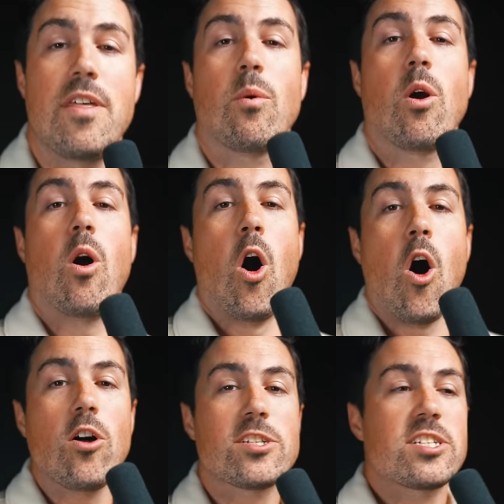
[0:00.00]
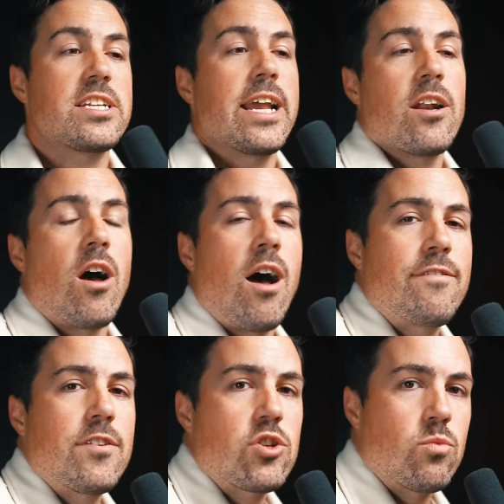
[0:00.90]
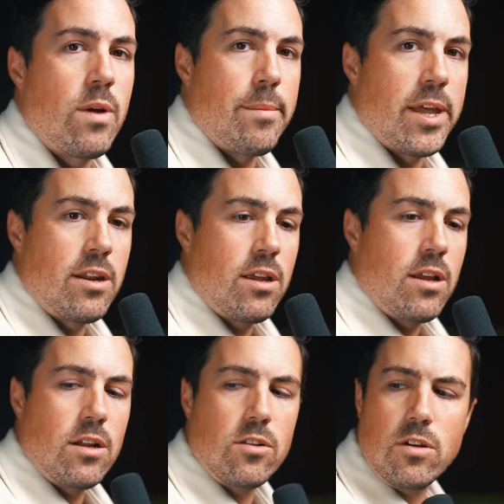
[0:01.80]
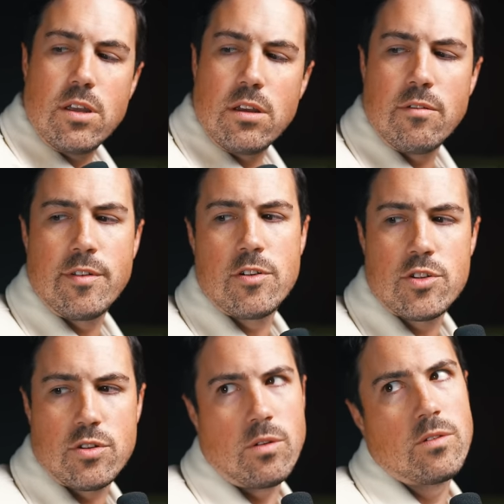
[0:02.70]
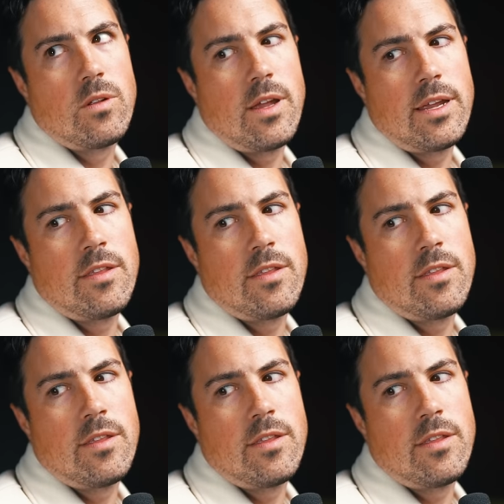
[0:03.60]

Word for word: They were all standoffish women looking over their shoulder like